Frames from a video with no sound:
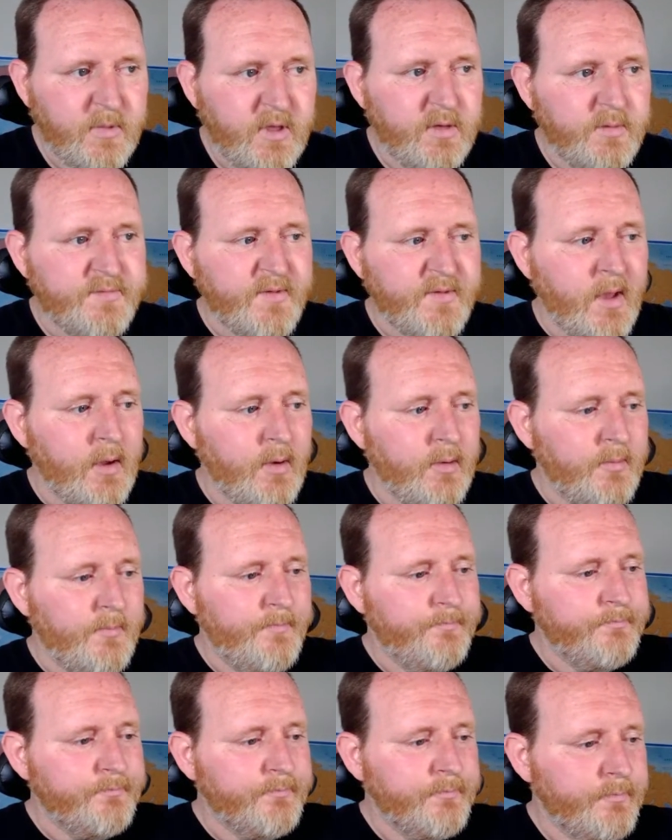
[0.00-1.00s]
So,
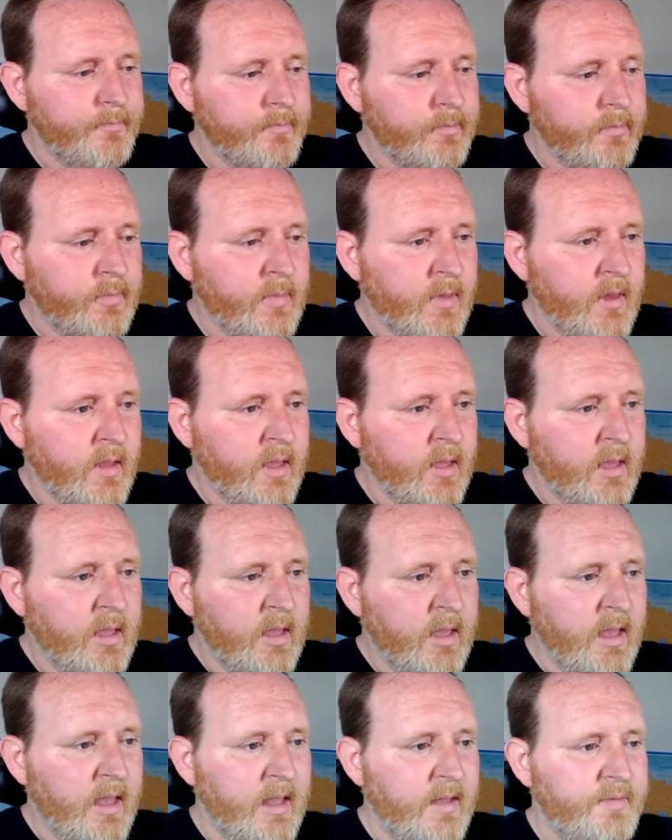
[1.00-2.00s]

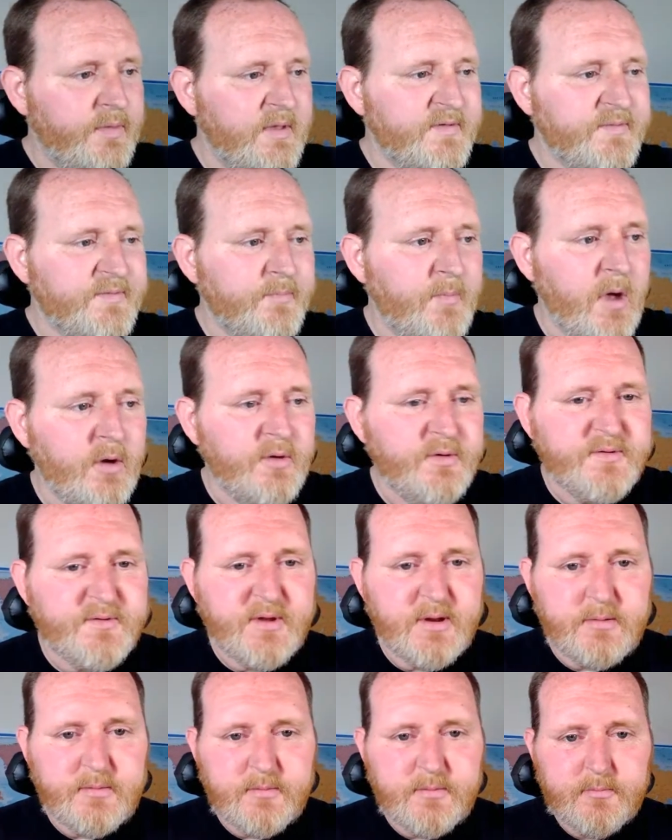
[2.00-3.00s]
in this
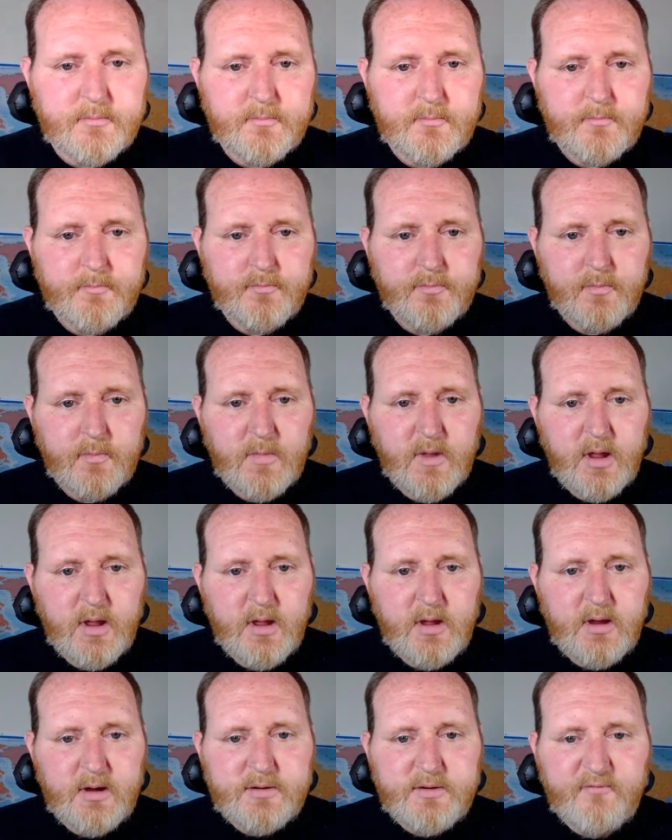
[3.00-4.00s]
motion,
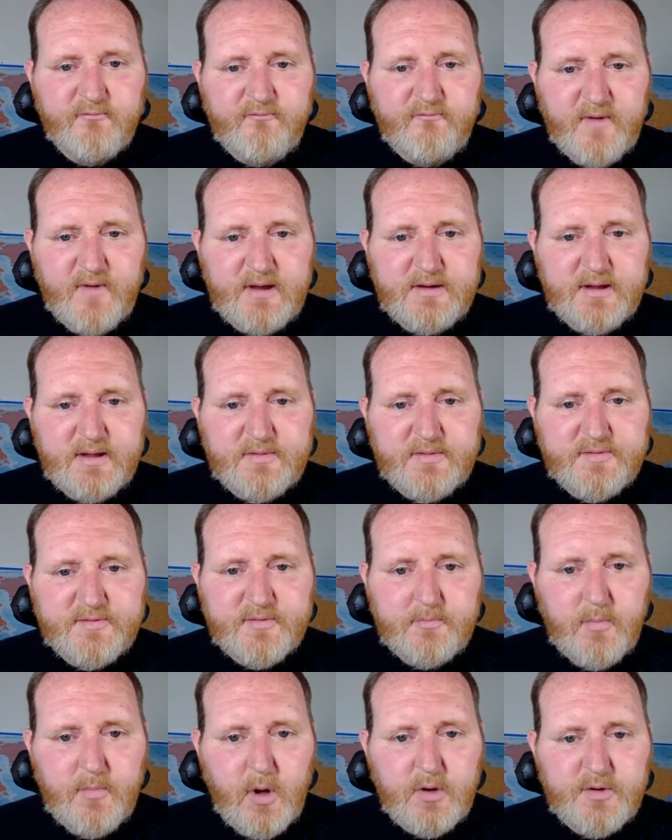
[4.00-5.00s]

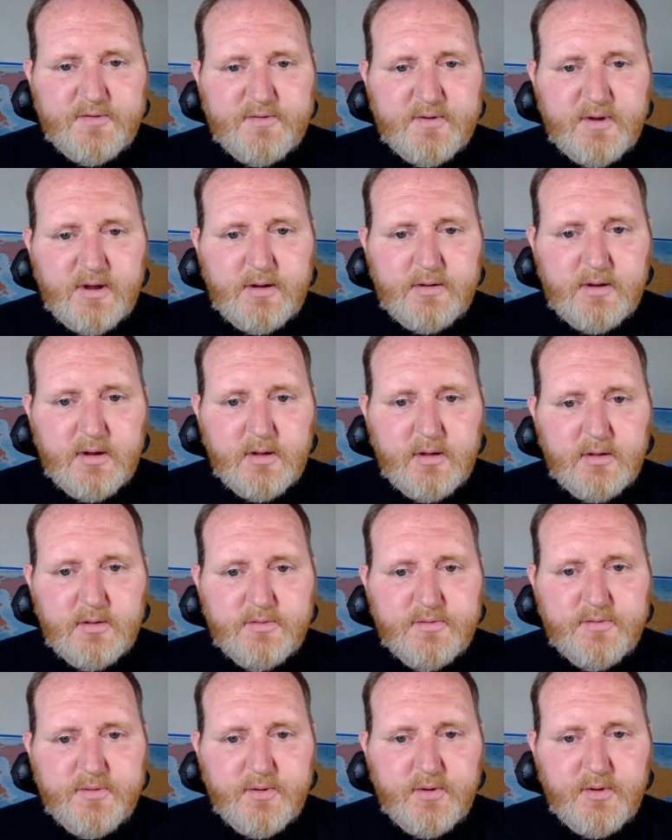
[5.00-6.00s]
defendant's motion
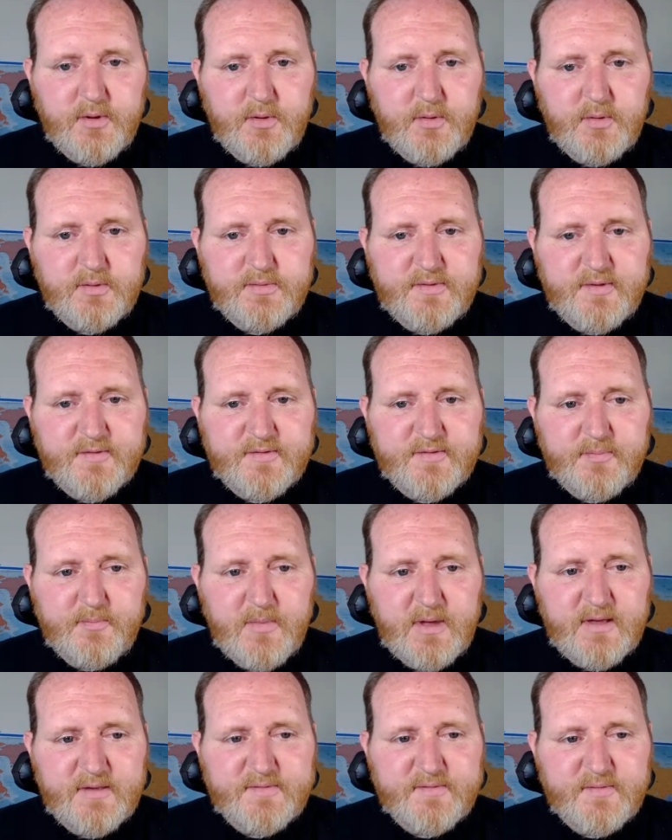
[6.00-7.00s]
to
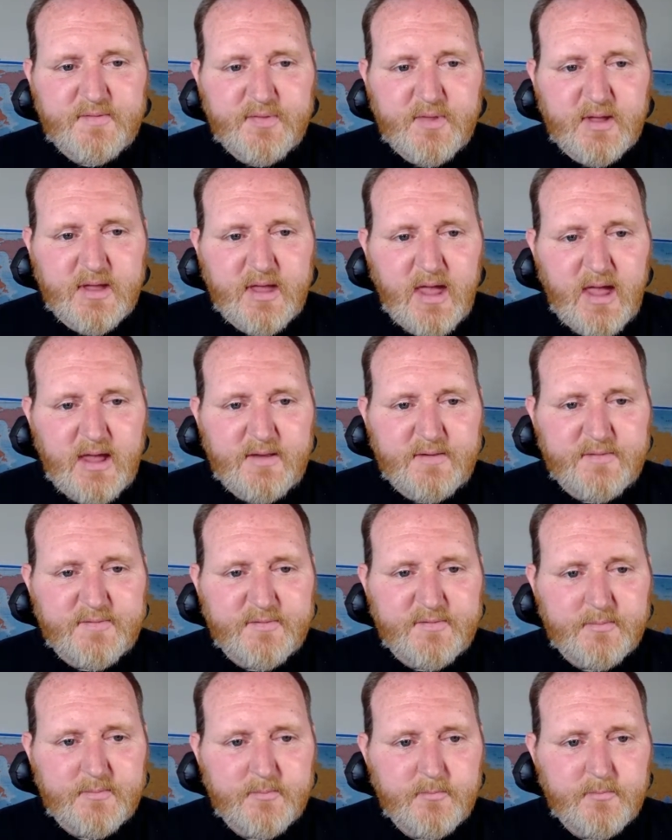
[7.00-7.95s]
dismiss the case,